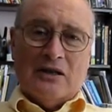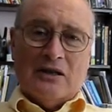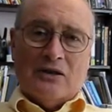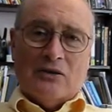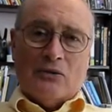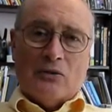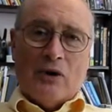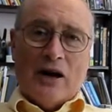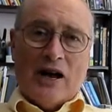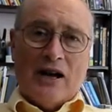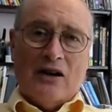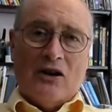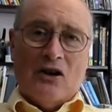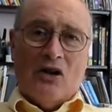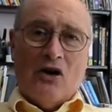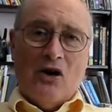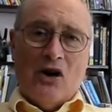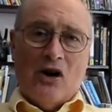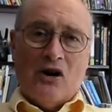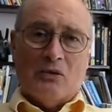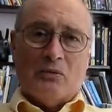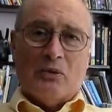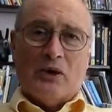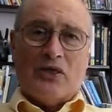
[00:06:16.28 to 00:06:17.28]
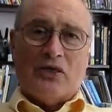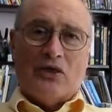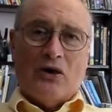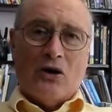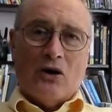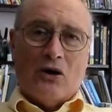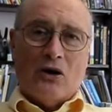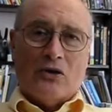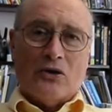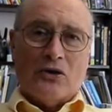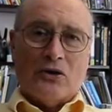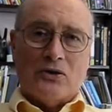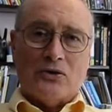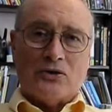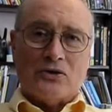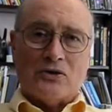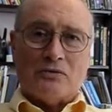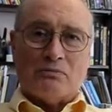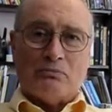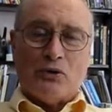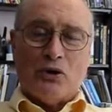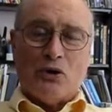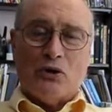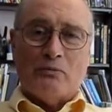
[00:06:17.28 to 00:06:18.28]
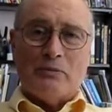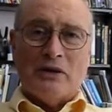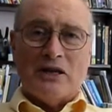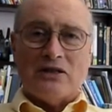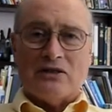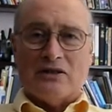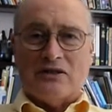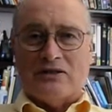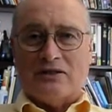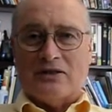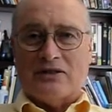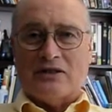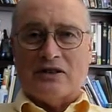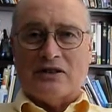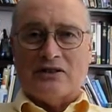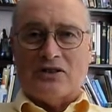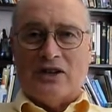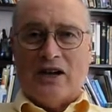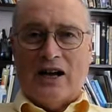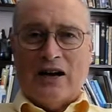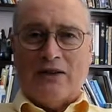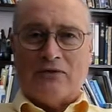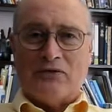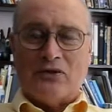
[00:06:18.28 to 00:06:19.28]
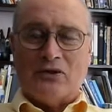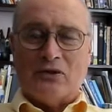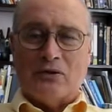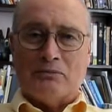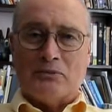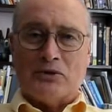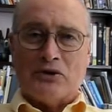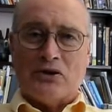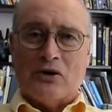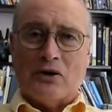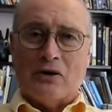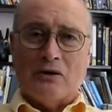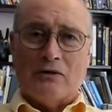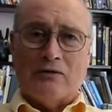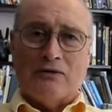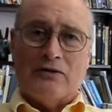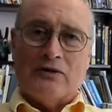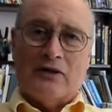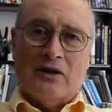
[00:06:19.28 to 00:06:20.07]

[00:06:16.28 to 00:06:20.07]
right along with all of those prohibitions that you have to observe